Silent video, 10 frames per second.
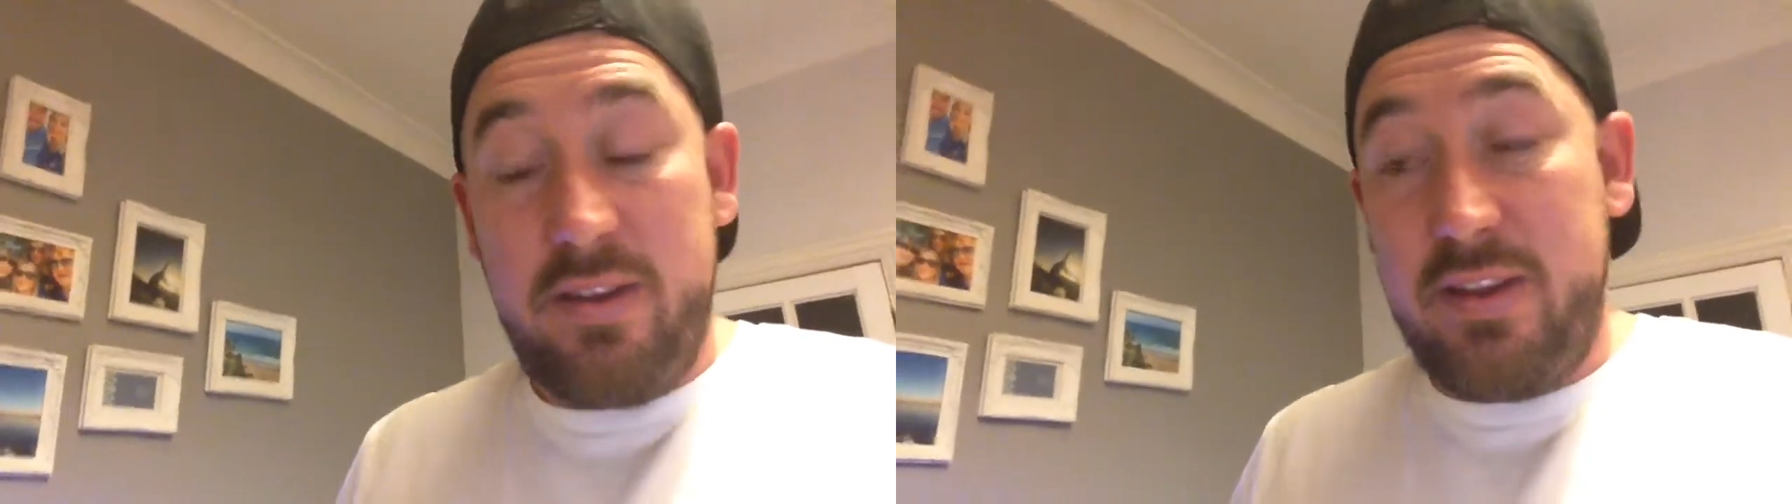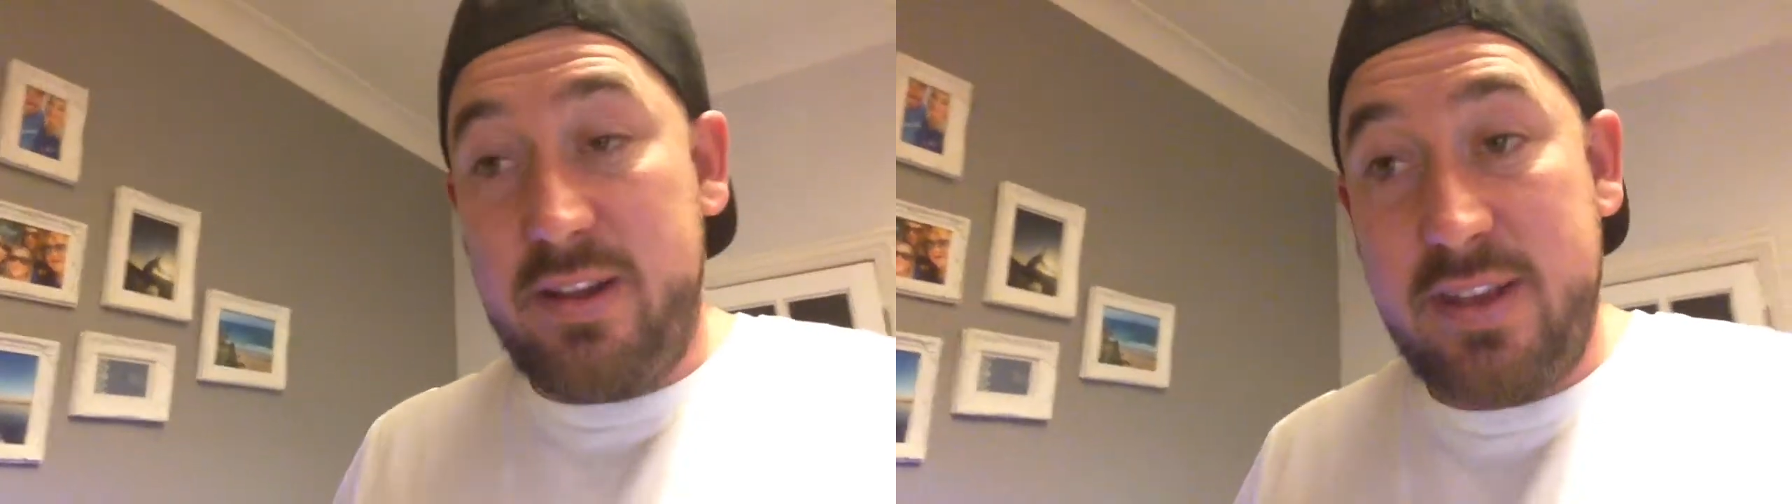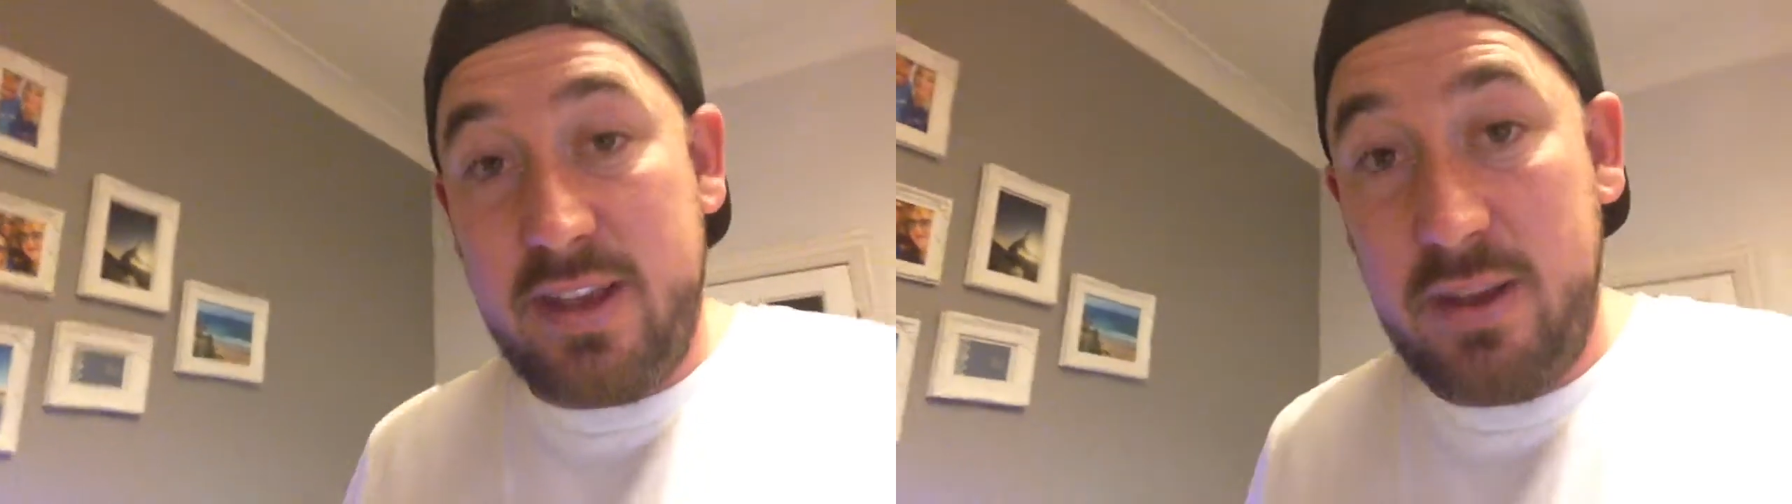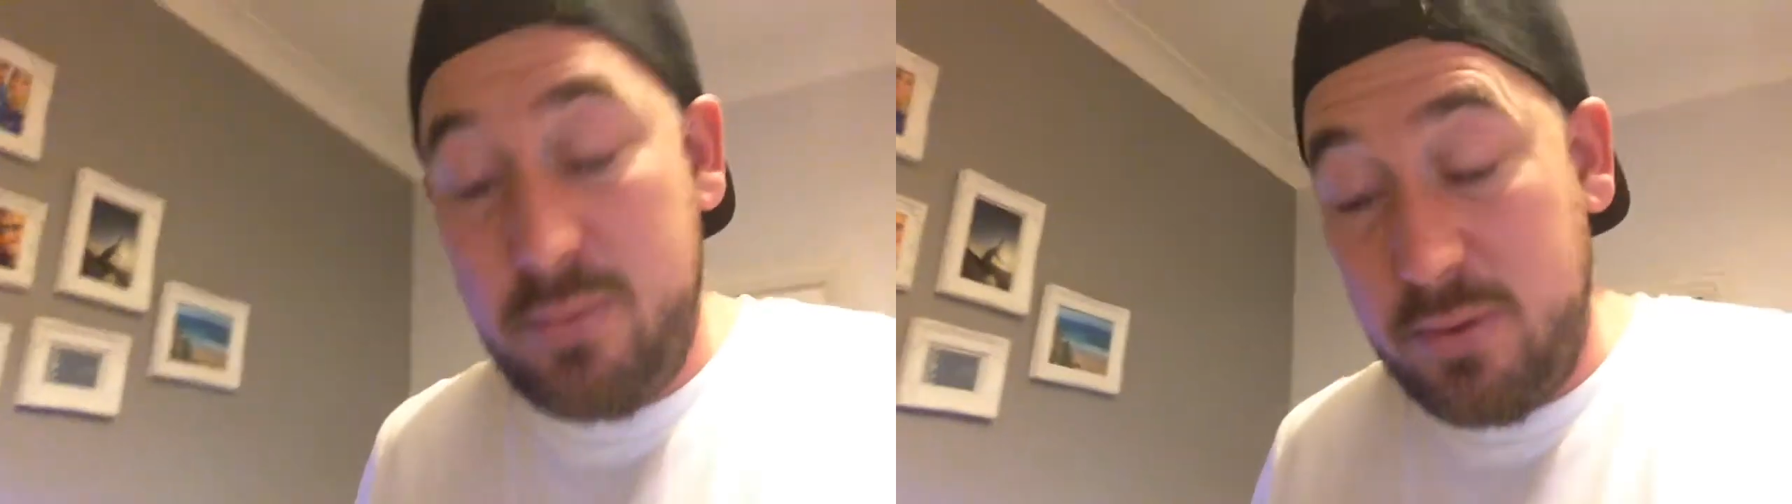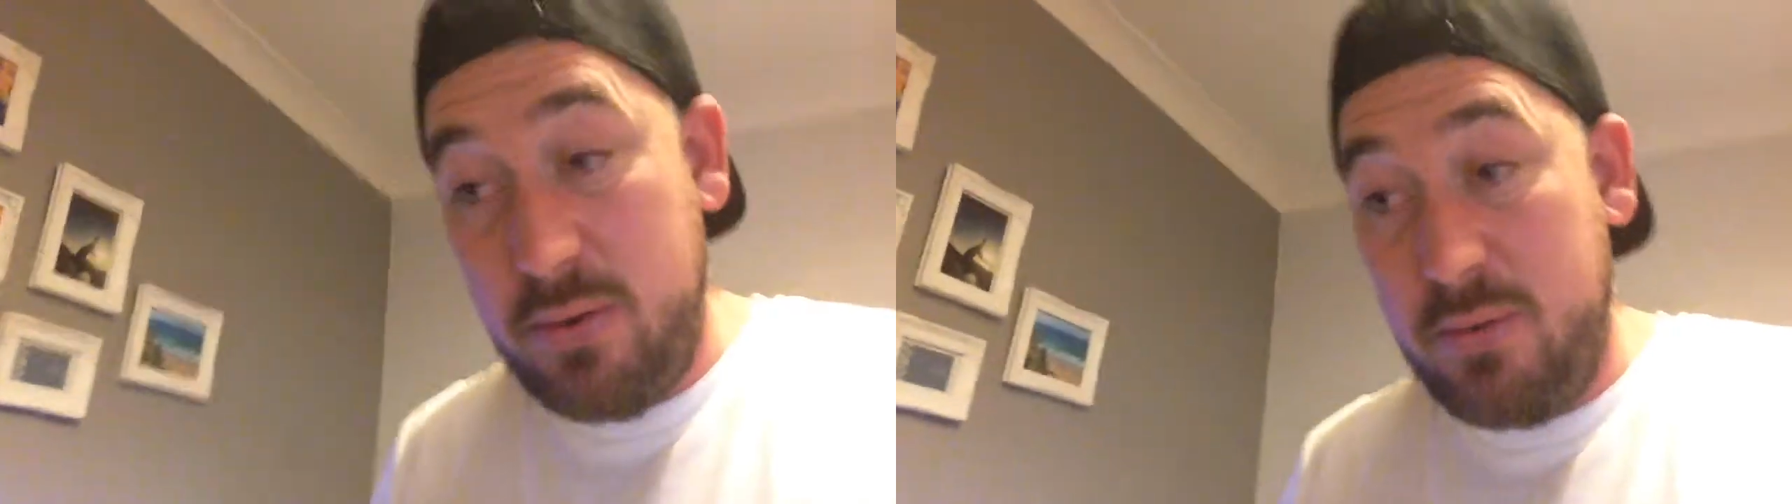your
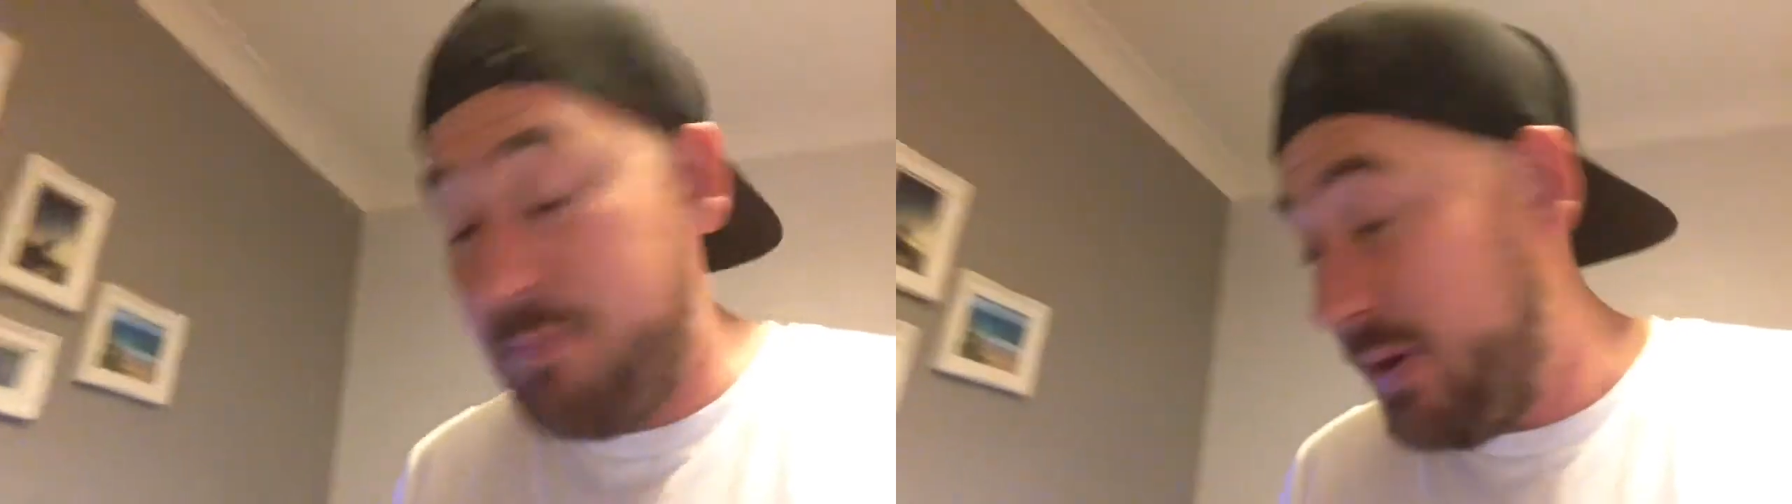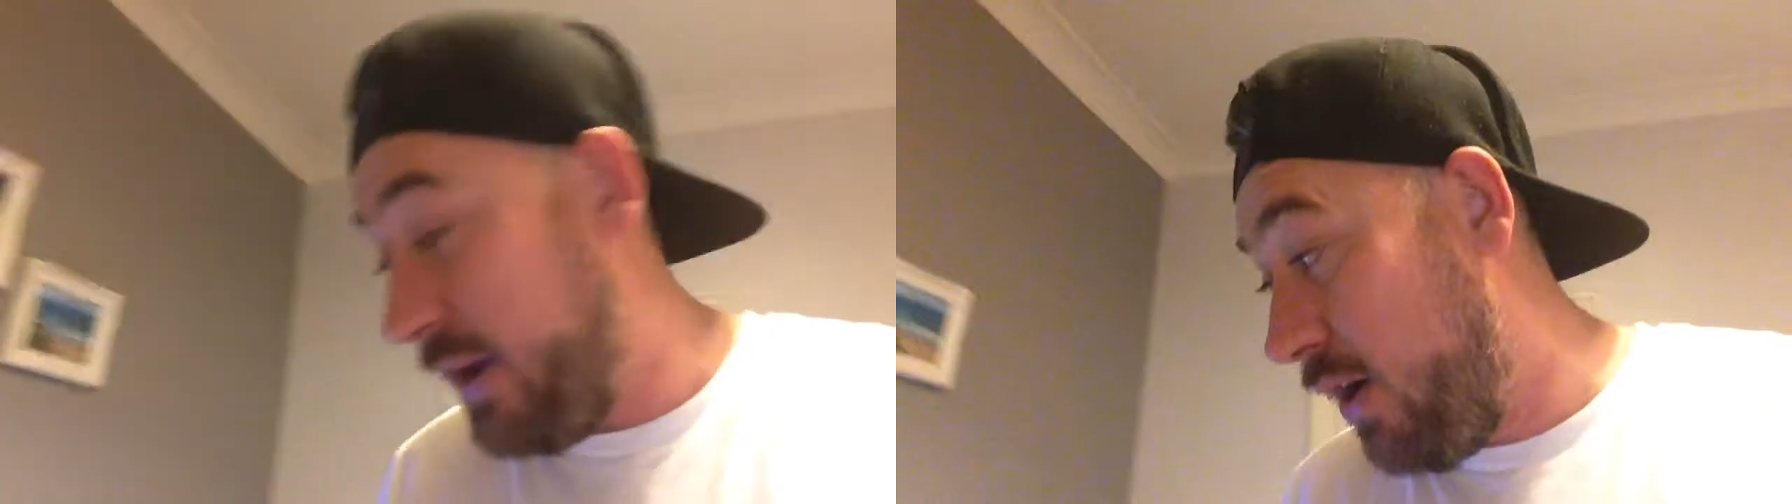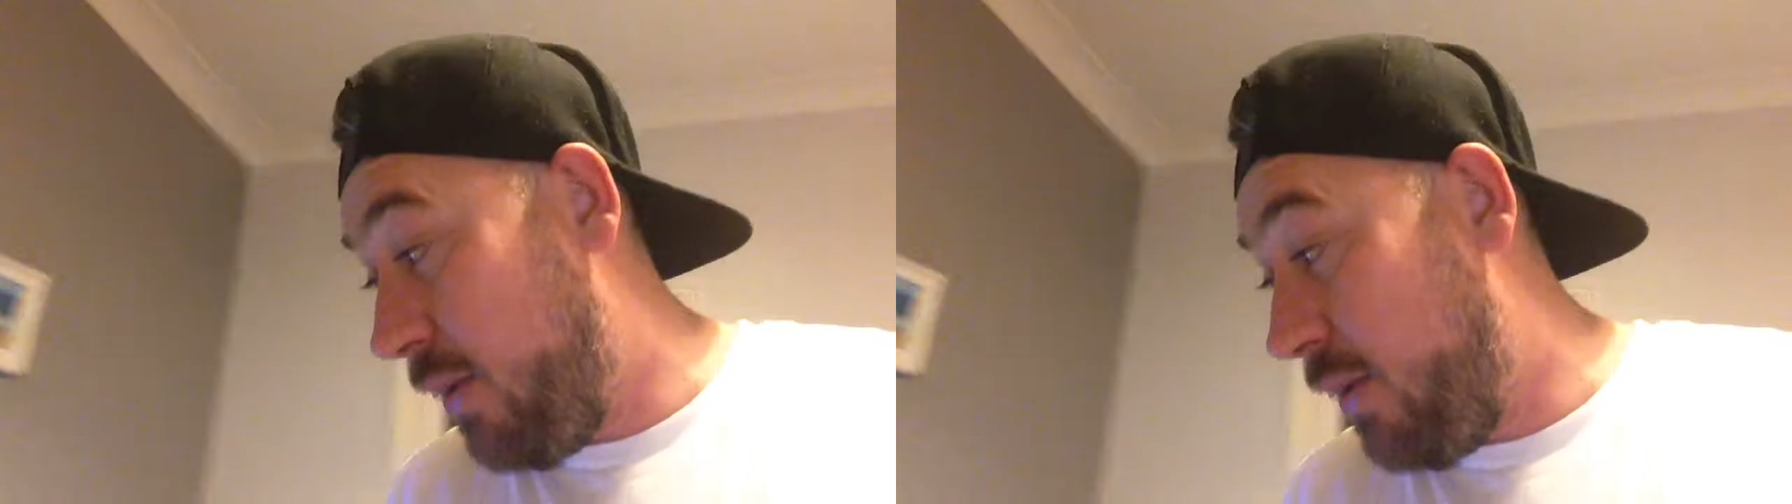tank will be